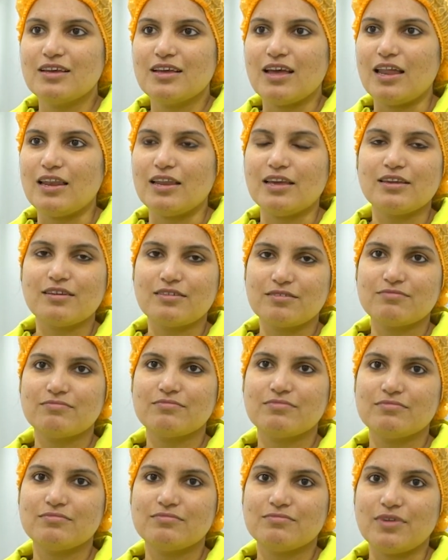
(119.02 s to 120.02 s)
and like
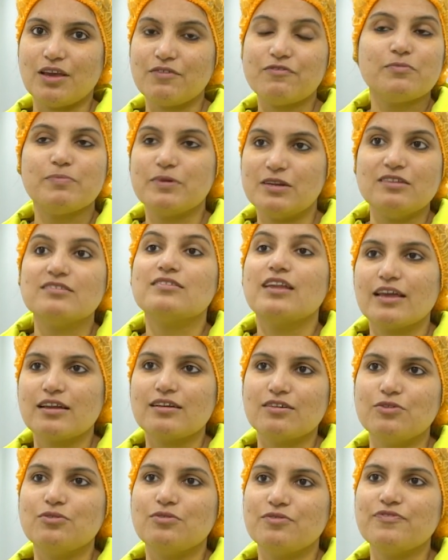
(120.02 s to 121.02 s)
everybody's like
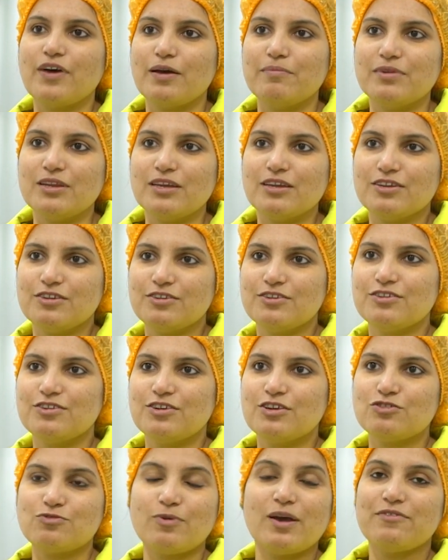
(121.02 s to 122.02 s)
a whole family.
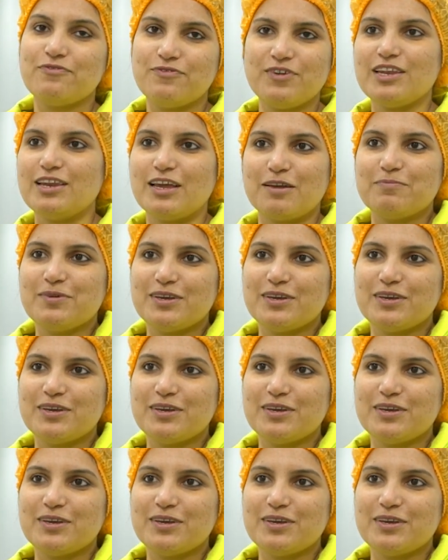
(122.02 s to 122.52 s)
So I feel like